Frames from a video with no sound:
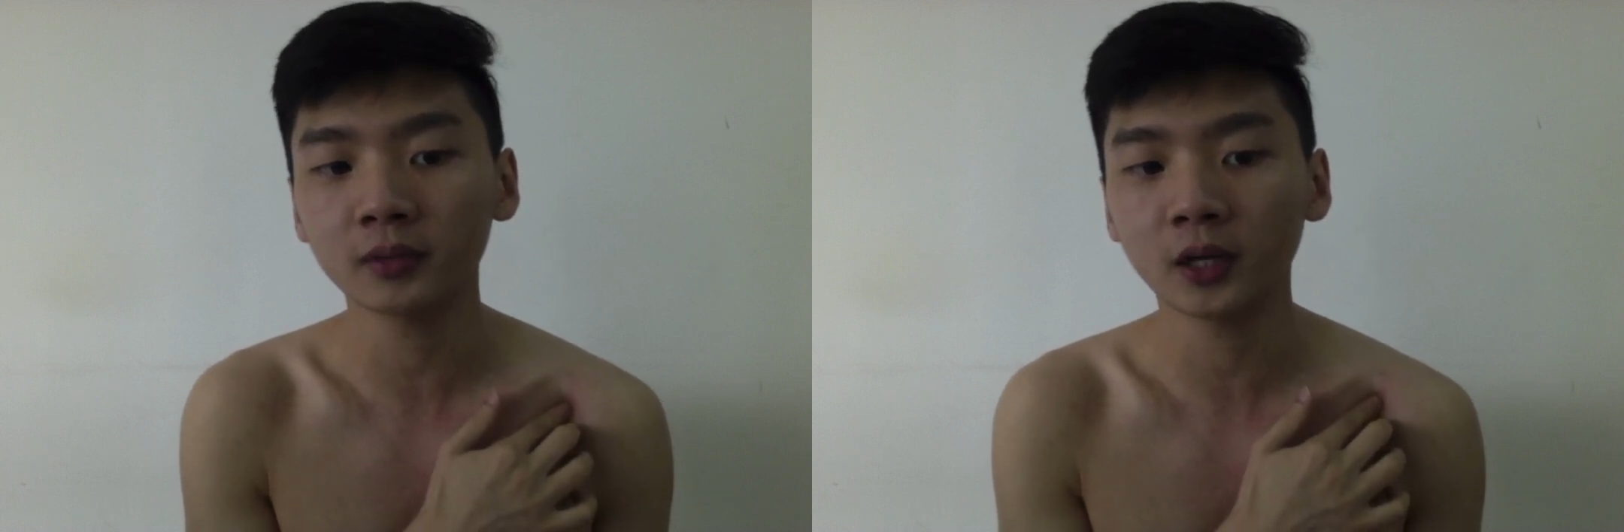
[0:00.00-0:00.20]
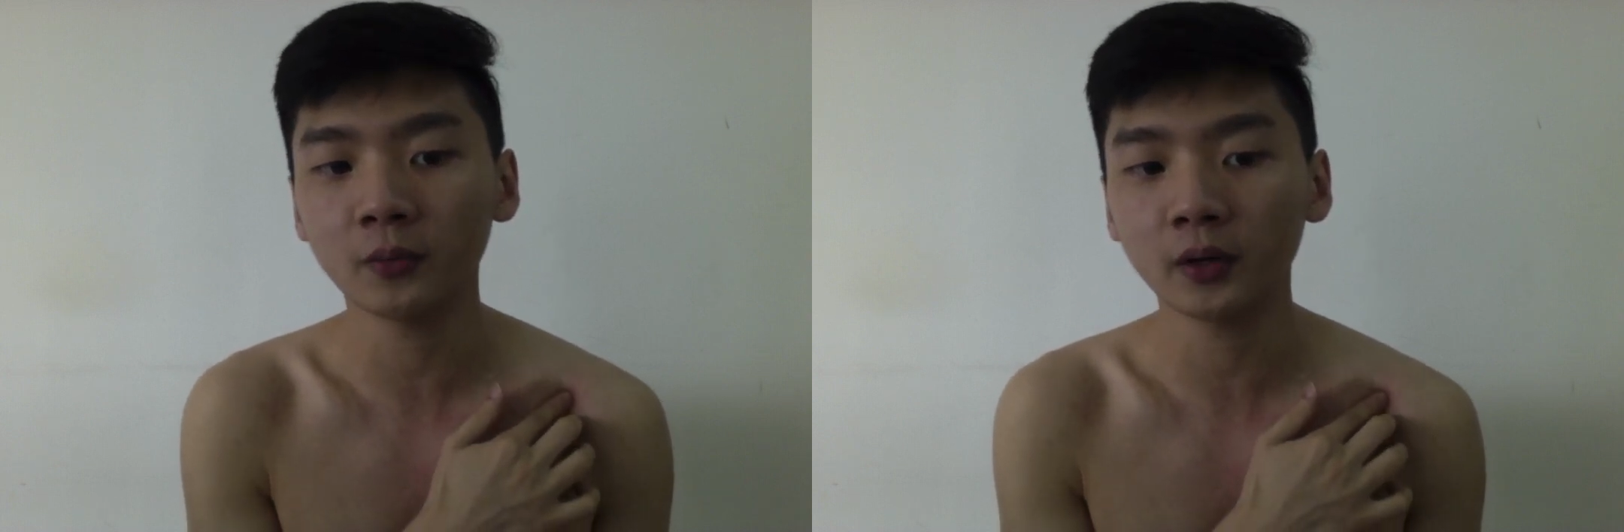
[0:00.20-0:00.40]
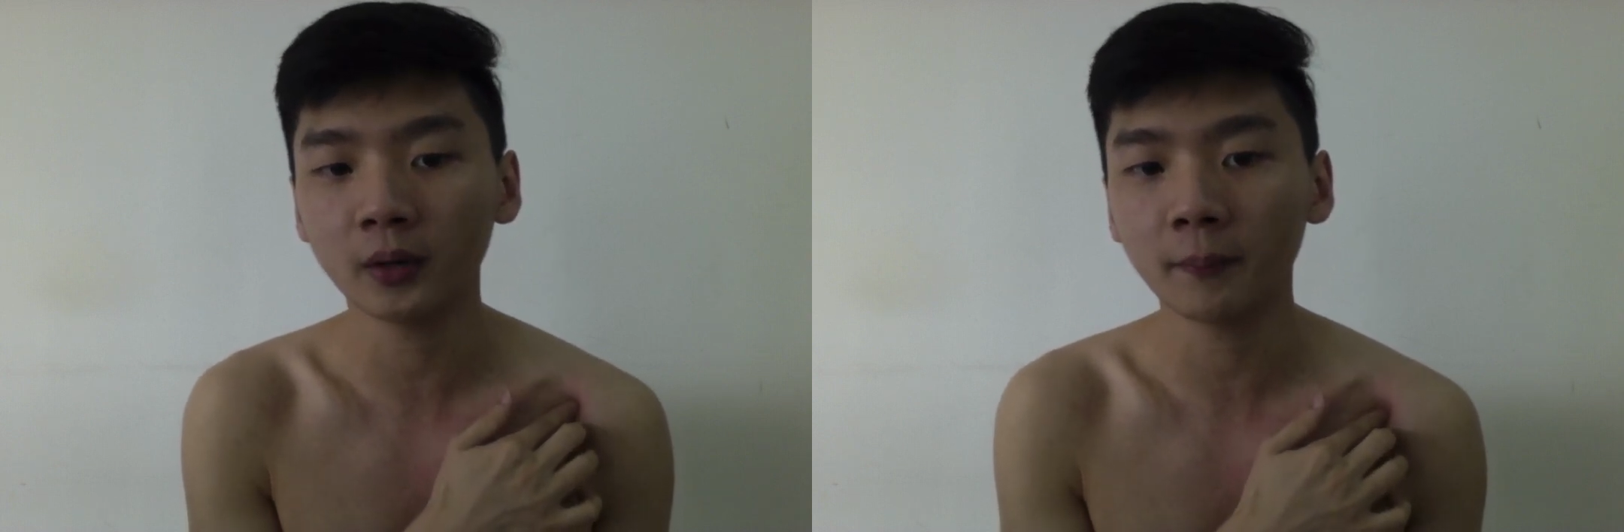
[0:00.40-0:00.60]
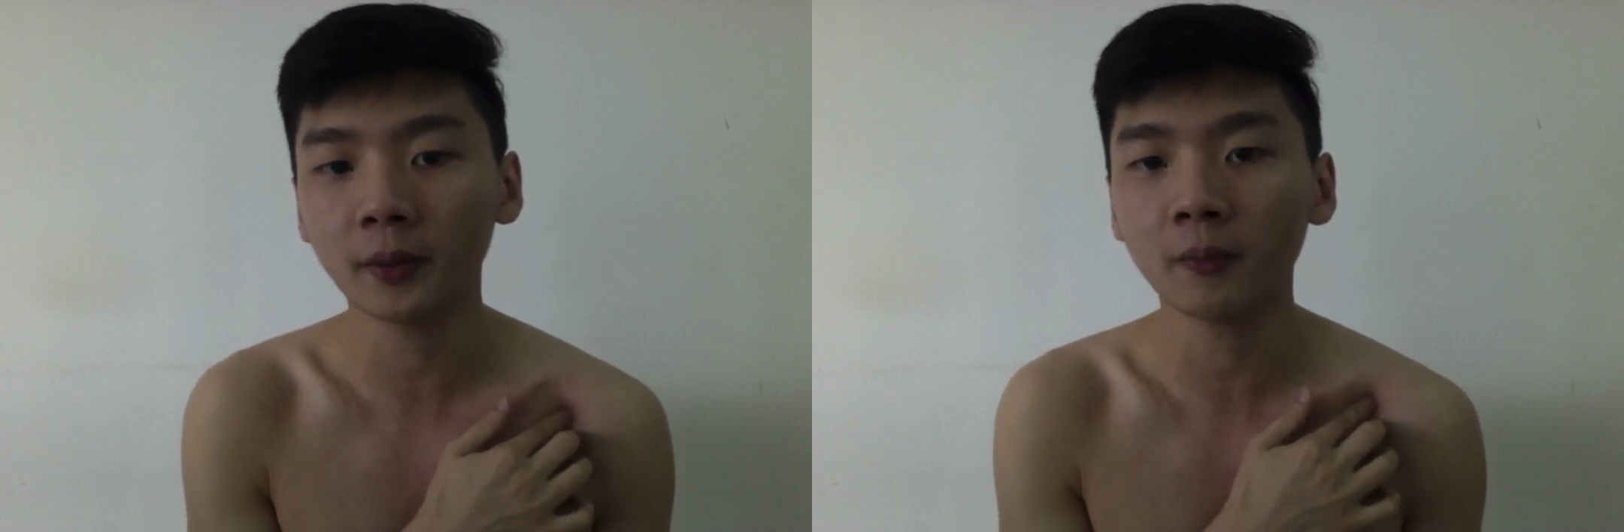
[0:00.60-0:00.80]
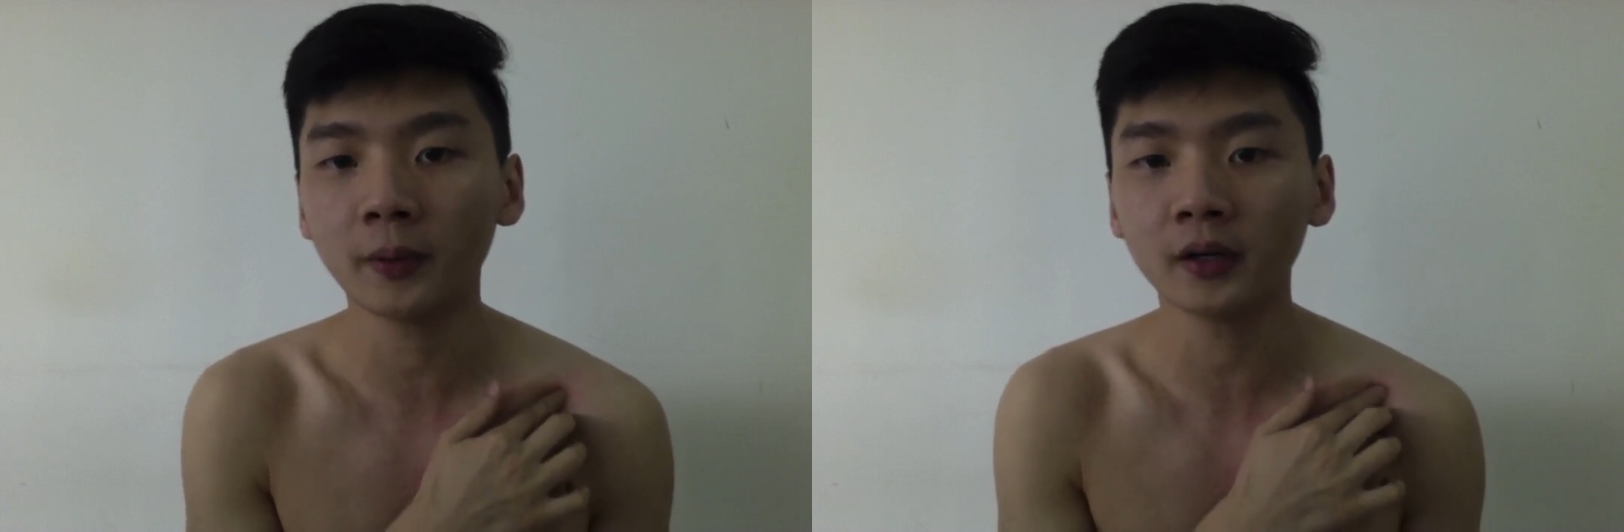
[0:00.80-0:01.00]
then we can
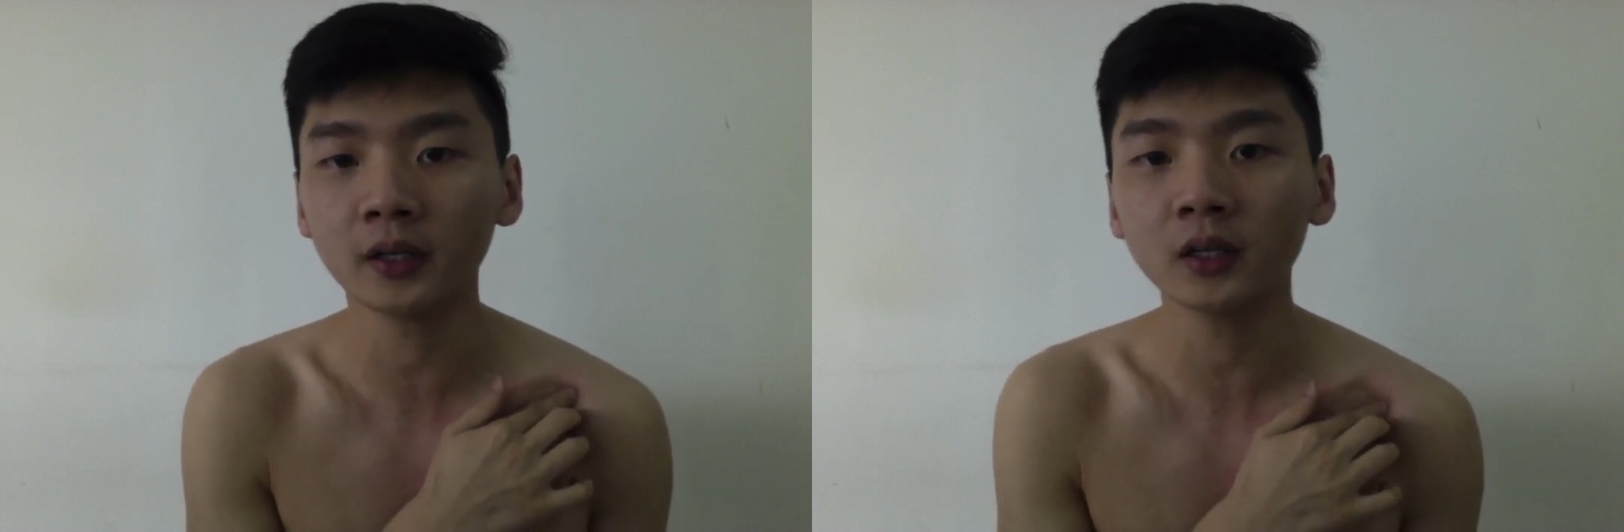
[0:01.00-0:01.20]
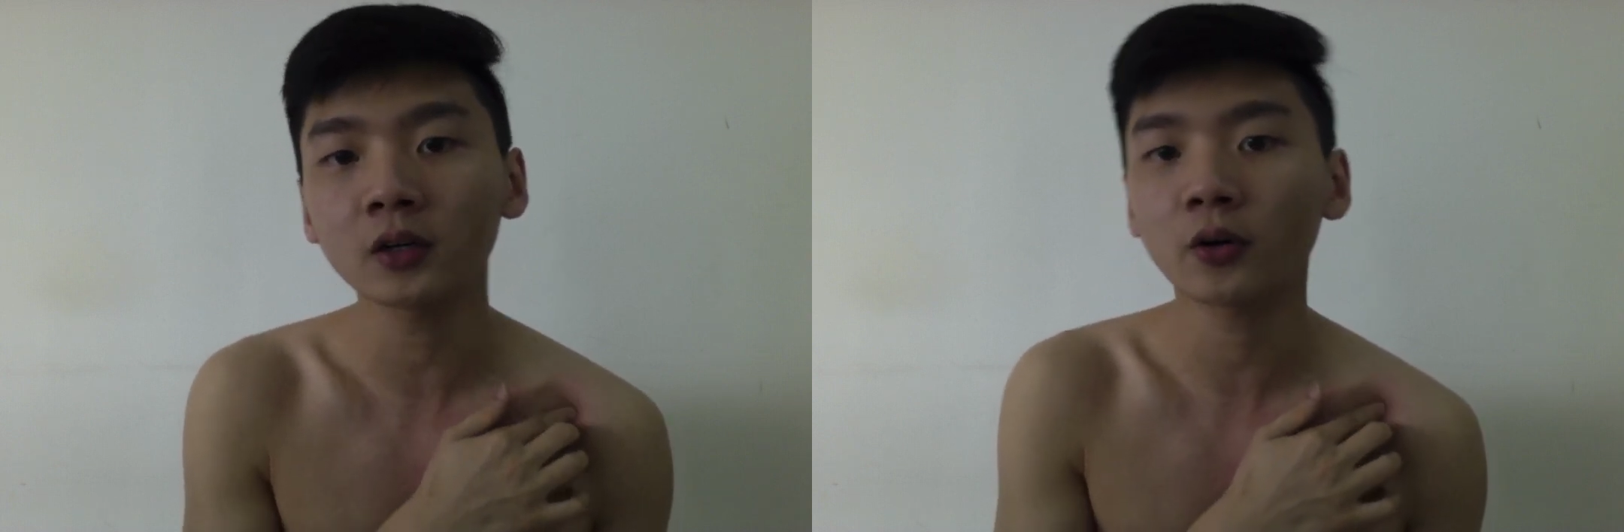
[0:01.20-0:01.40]
palpate the